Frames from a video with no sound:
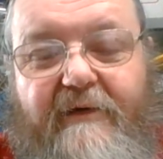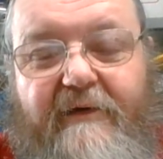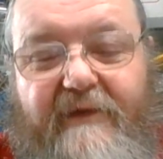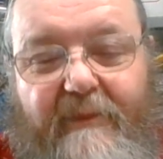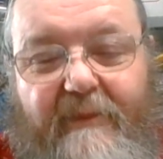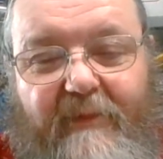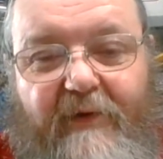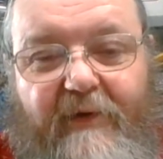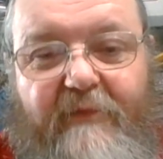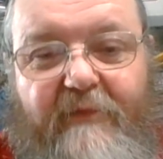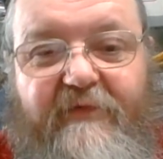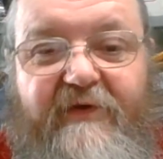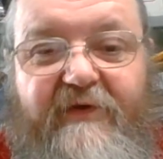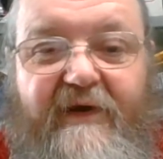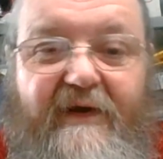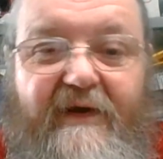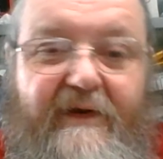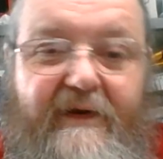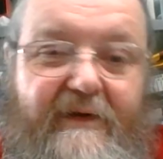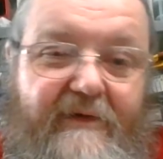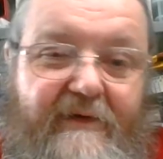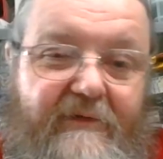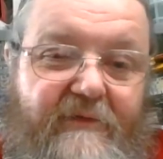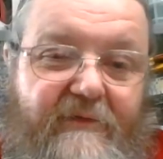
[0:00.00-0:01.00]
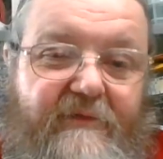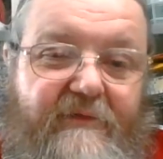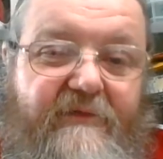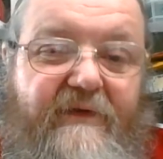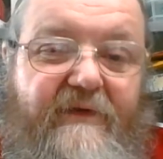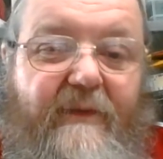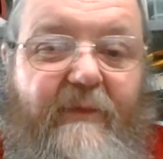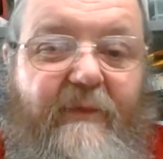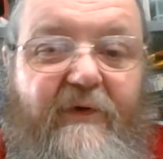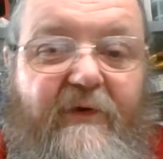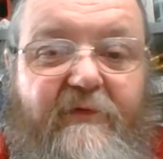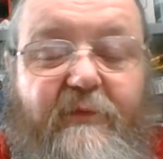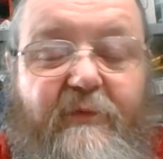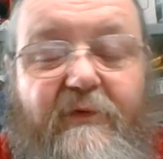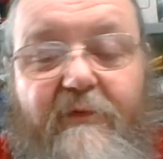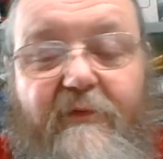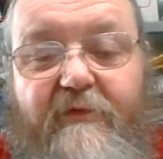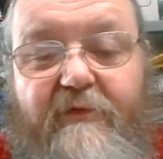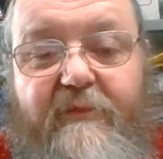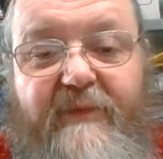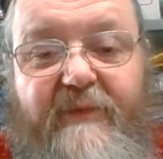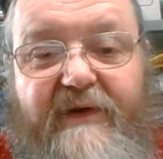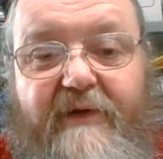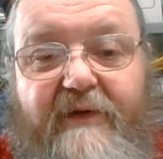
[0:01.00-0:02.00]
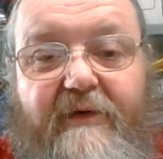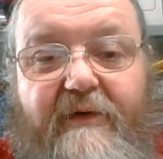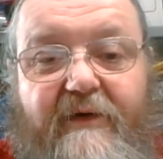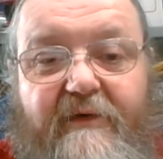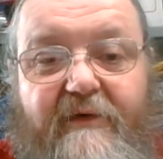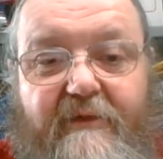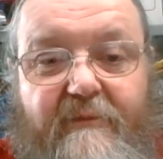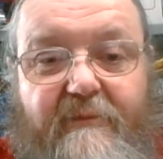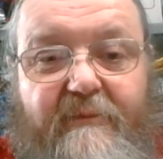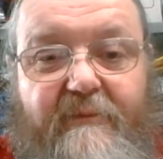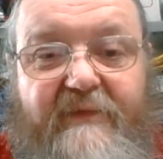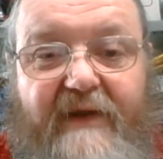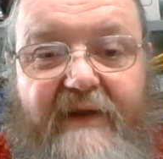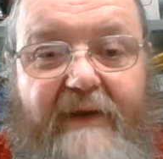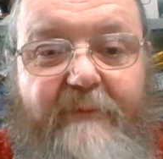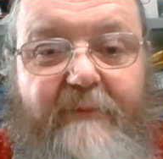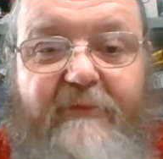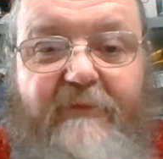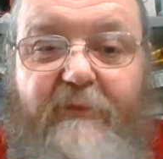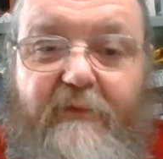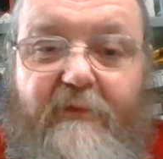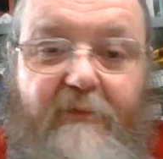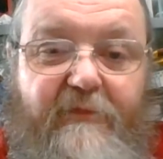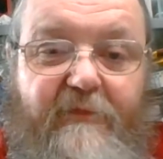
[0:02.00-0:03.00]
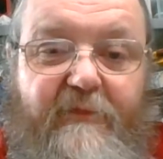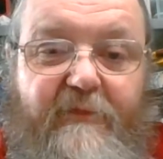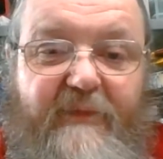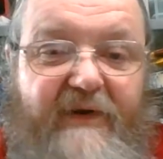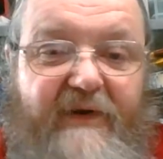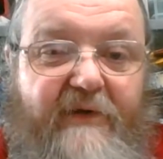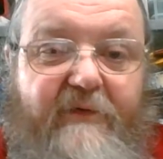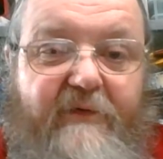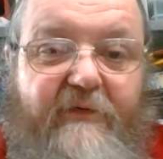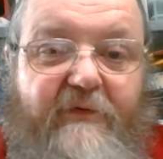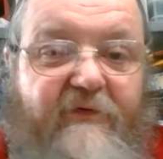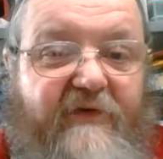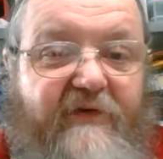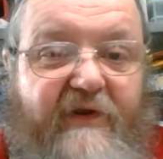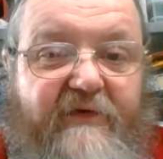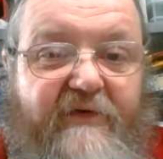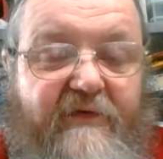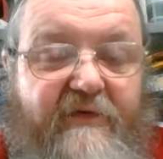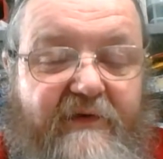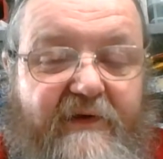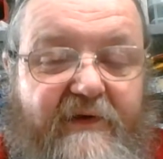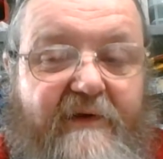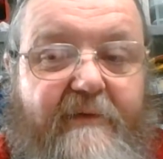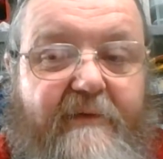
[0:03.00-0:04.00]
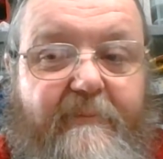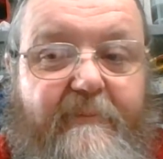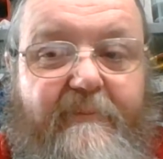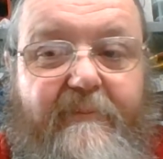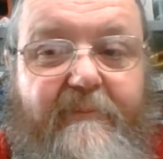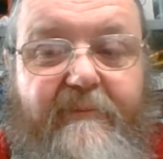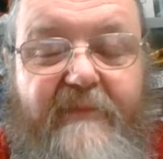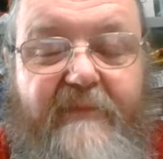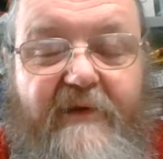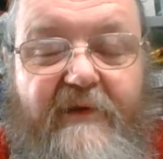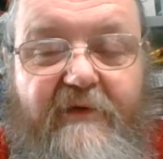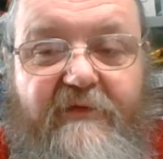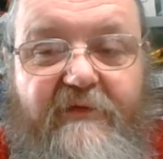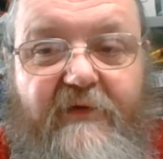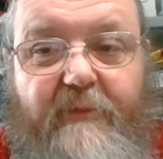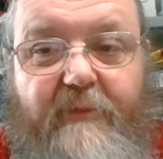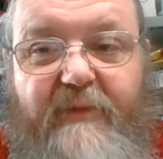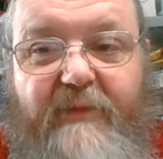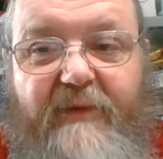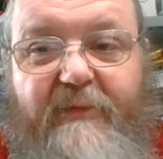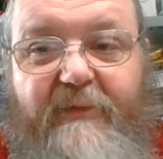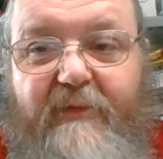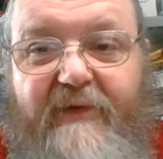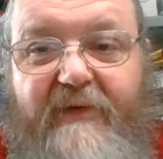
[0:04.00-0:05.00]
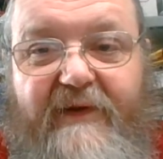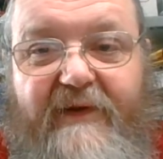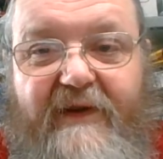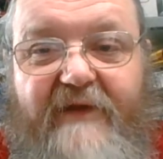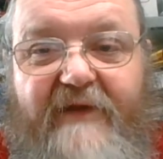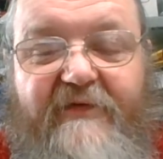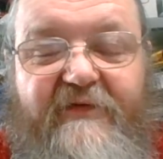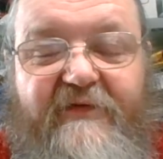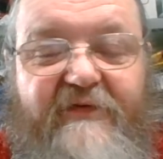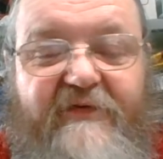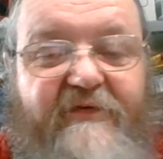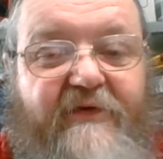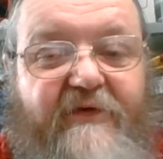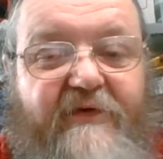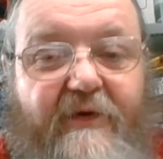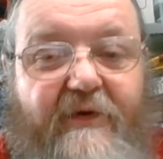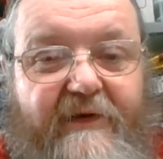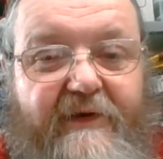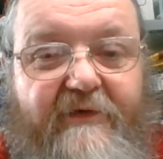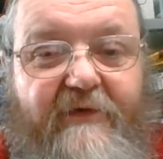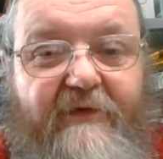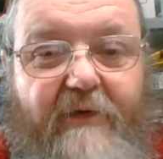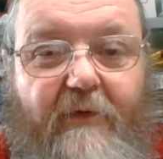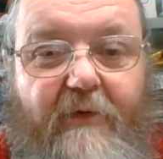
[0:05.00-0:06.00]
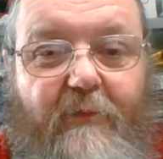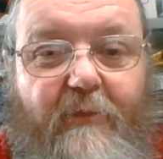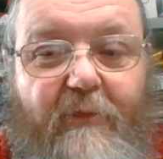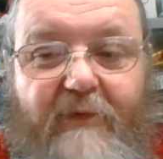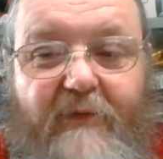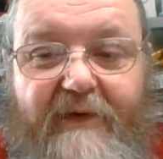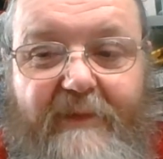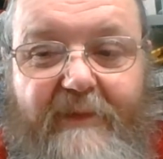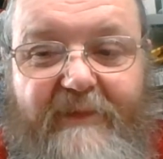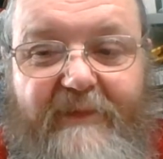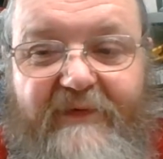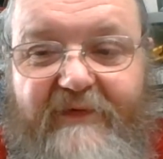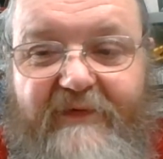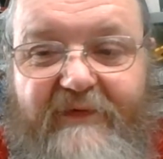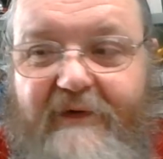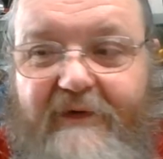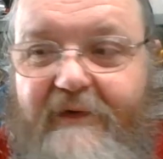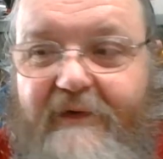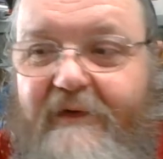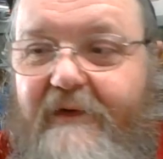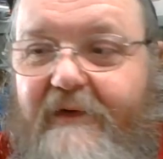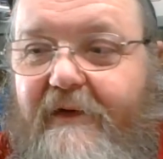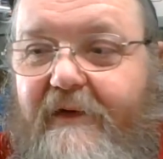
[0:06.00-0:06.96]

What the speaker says: demos, and demos will also be done, and games will also be done on Saturday, so people can get stuck into the whole wargaming thing.